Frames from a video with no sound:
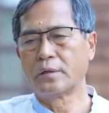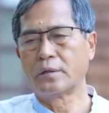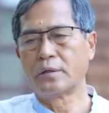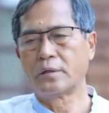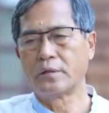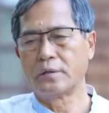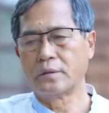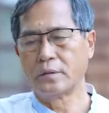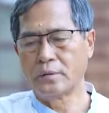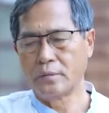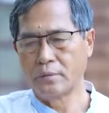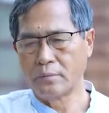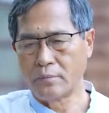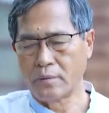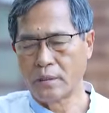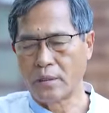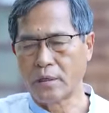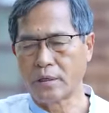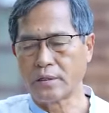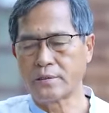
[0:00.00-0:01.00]
in
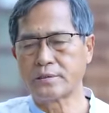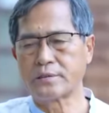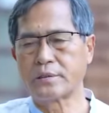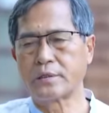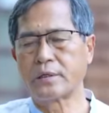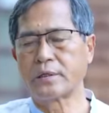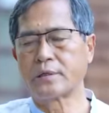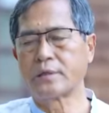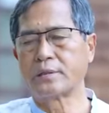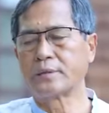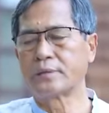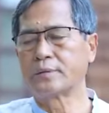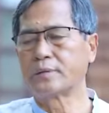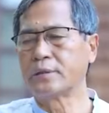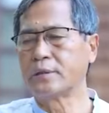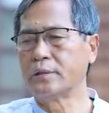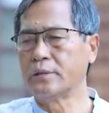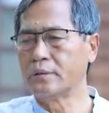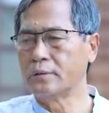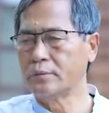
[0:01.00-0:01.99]
Maharashtra,
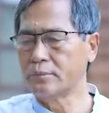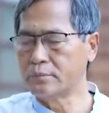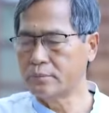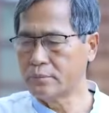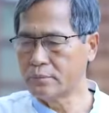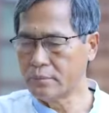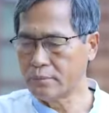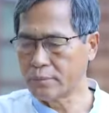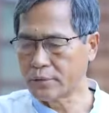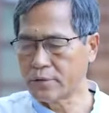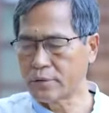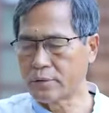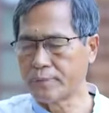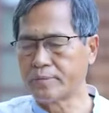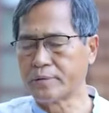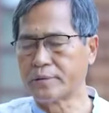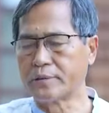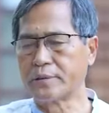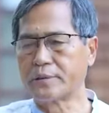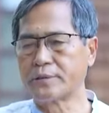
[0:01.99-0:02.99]
in Madhya
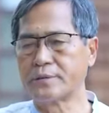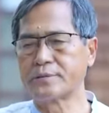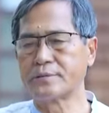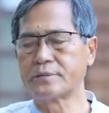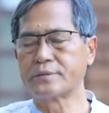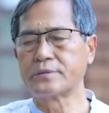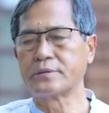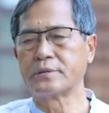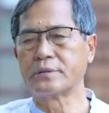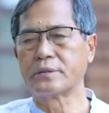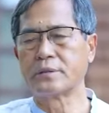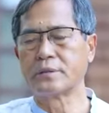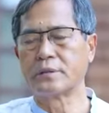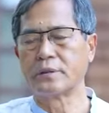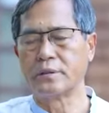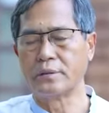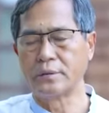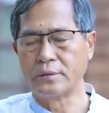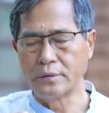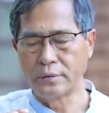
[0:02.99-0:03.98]
Pradesh,
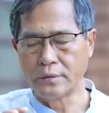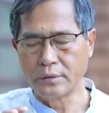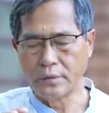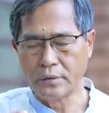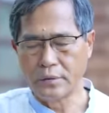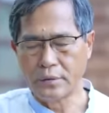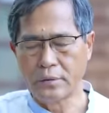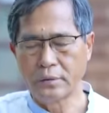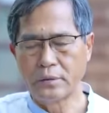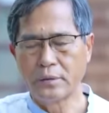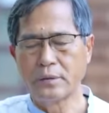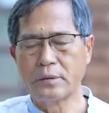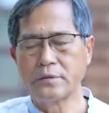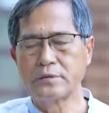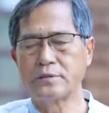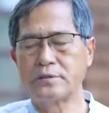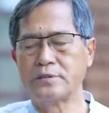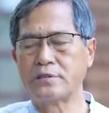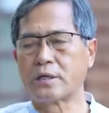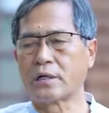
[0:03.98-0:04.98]
in
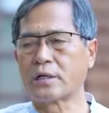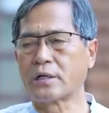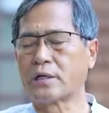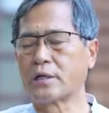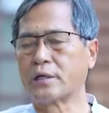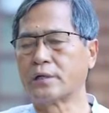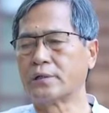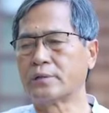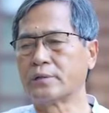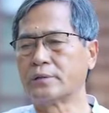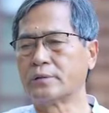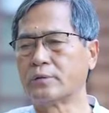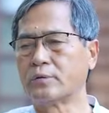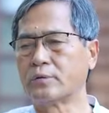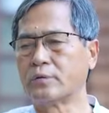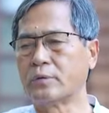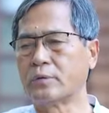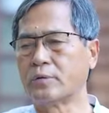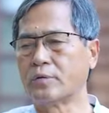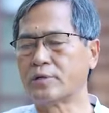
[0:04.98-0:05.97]
Jharkhand,
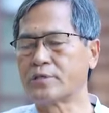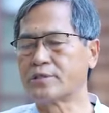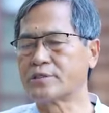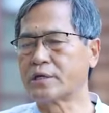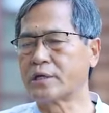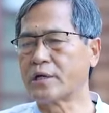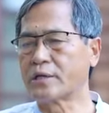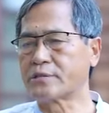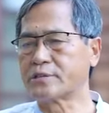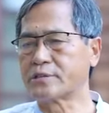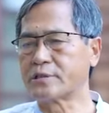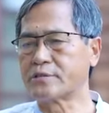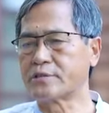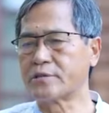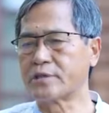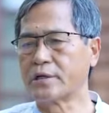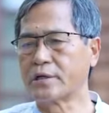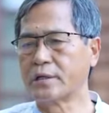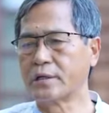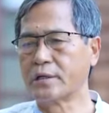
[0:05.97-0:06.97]
Odisha,
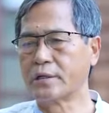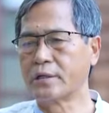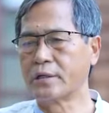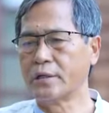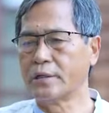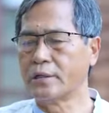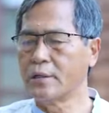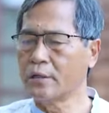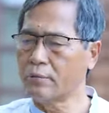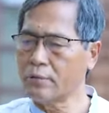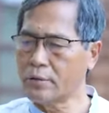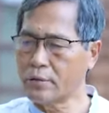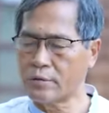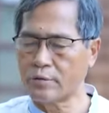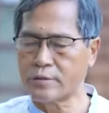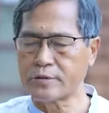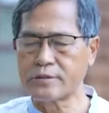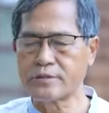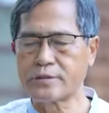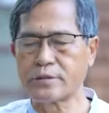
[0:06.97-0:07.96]
etc. In our
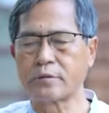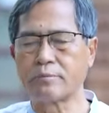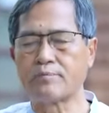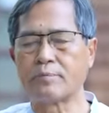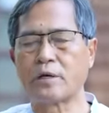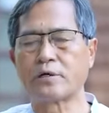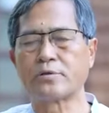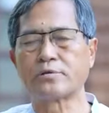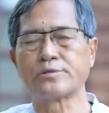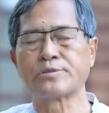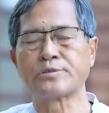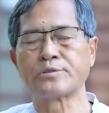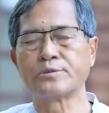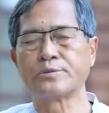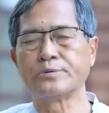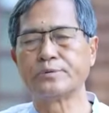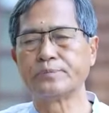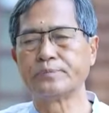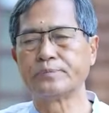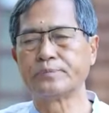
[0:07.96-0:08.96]
northeastern part
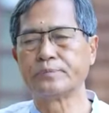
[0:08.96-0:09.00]
also,